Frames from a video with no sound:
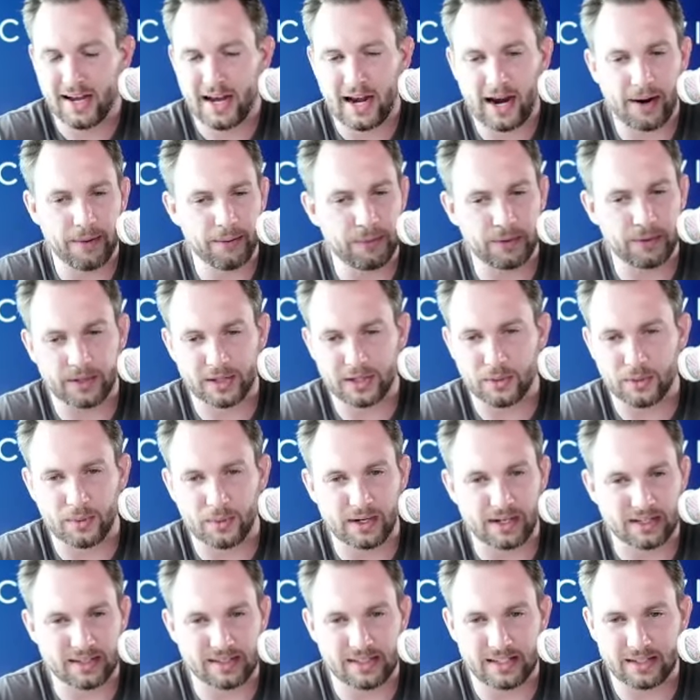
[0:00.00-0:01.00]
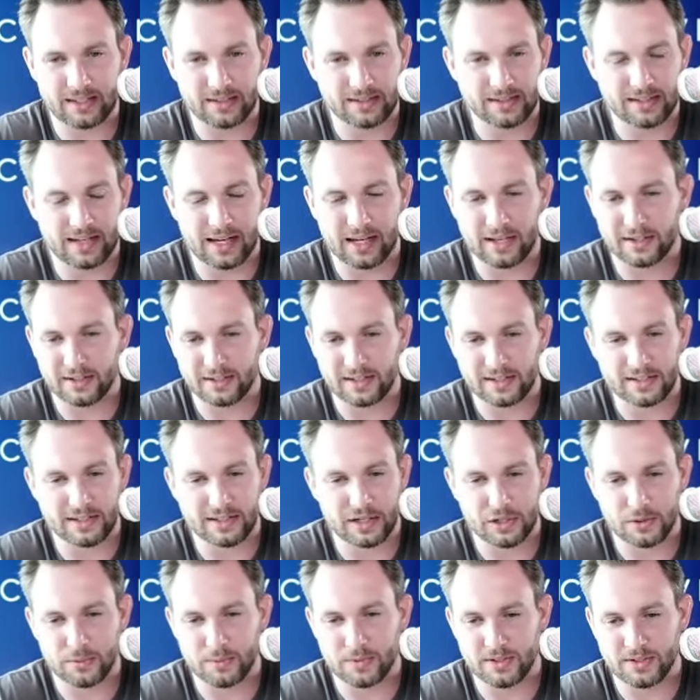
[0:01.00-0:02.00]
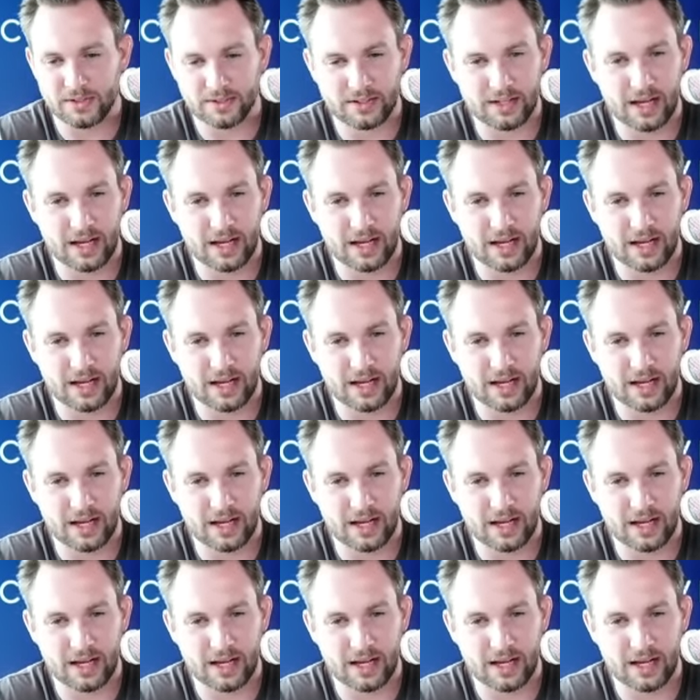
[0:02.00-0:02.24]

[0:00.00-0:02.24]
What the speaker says: I really don't want to scale a contingent business.